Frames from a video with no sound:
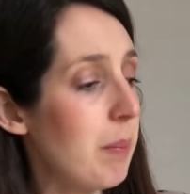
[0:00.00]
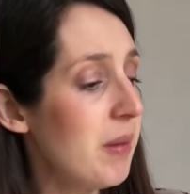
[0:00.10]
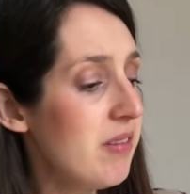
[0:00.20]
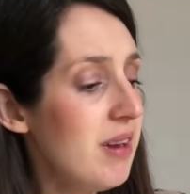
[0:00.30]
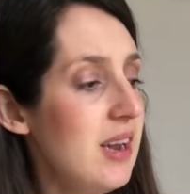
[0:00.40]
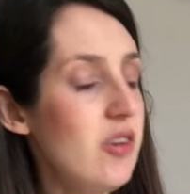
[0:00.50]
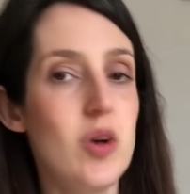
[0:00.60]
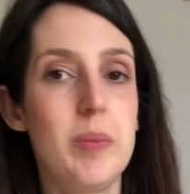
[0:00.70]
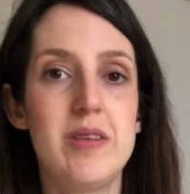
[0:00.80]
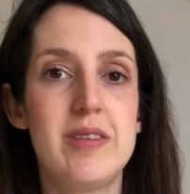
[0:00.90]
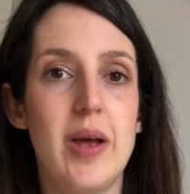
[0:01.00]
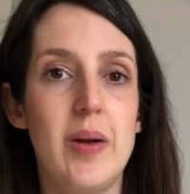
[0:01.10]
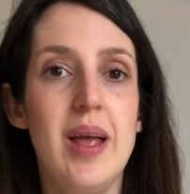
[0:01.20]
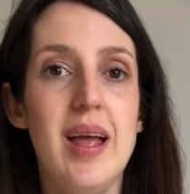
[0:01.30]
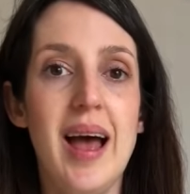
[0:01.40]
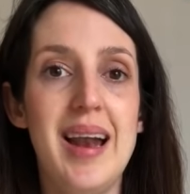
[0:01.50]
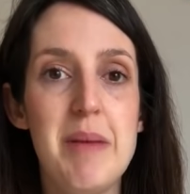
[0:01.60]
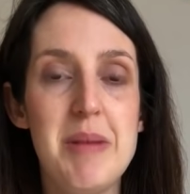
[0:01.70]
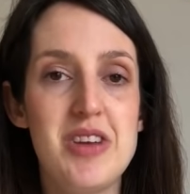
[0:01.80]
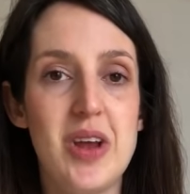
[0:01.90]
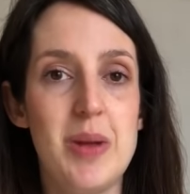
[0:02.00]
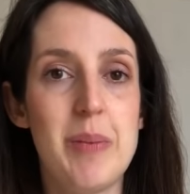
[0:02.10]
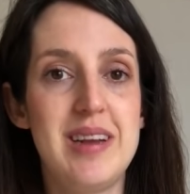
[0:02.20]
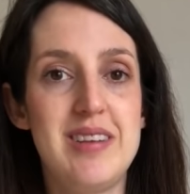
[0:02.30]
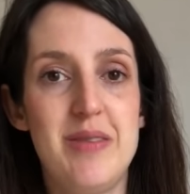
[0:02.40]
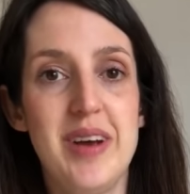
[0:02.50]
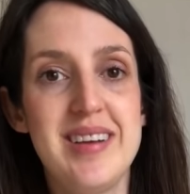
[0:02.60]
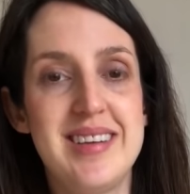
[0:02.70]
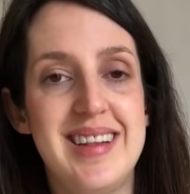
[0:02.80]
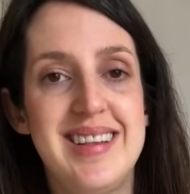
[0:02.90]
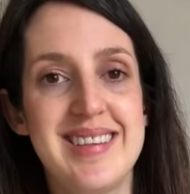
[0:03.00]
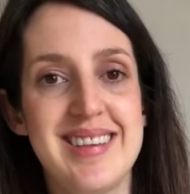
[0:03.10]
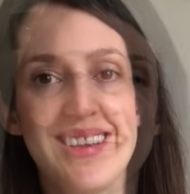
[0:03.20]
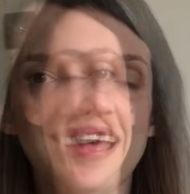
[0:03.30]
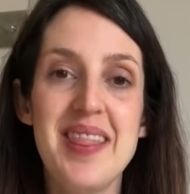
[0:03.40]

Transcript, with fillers: It's a really enjoyable sew, and let me show you my two versions.